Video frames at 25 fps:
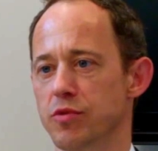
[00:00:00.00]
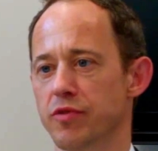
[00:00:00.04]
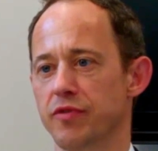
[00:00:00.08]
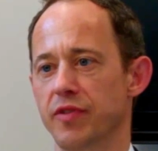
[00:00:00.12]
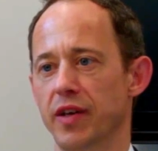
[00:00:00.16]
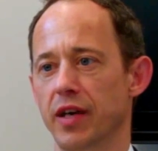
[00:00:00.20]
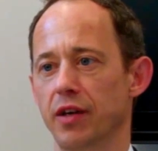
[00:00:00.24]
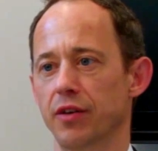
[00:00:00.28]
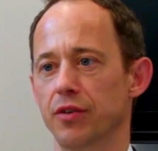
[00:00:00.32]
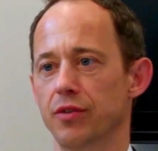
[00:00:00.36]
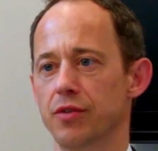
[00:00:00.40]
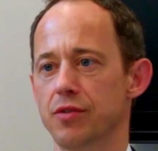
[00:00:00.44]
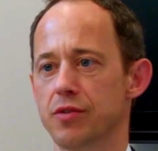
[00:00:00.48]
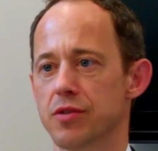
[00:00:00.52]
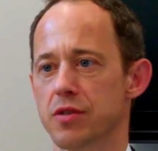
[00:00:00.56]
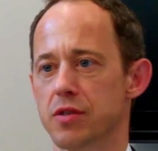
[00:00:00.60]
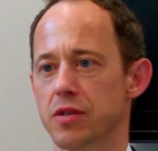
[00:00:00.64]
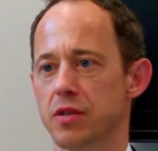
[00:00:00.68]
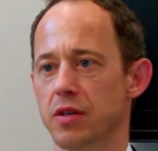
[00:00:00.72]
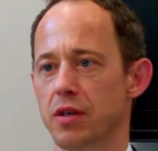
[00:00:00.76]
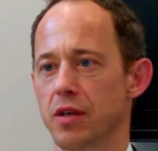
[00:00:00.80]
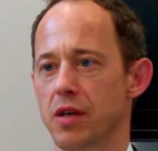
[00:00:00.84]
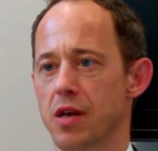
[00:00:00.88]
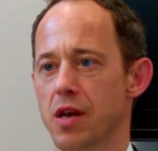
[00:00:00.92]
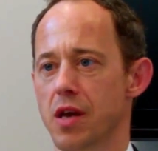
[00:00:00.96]
of values.
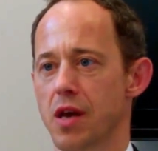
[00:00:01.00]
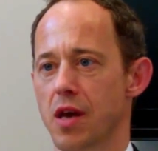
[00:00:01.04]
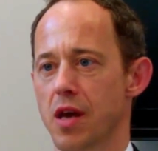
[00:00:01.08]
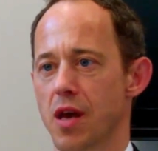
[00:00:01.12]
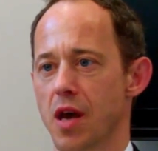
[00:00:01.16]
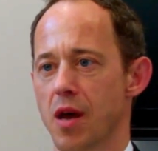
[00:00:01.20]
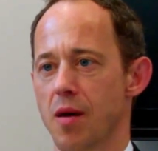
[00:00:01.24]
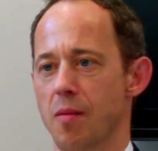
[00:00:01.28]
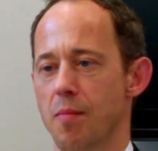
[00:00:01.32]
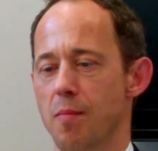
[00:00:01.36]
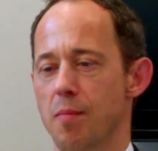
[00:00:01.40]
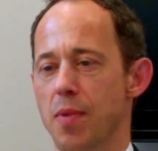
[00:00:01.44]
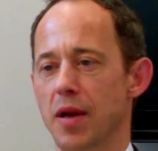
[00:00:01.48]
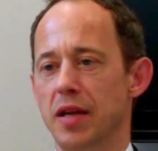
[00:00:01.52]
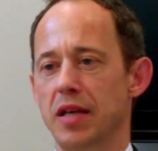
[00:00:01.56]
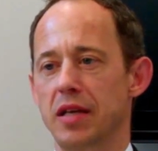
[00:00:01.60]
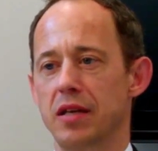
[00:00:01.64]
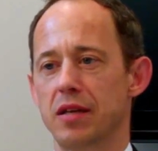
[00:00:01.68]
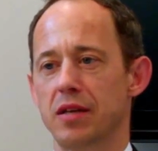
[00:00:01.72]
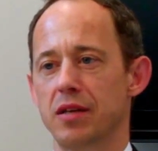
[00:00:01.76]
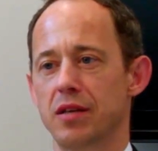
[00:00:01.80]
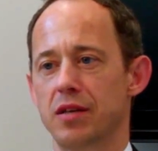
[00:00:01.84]
But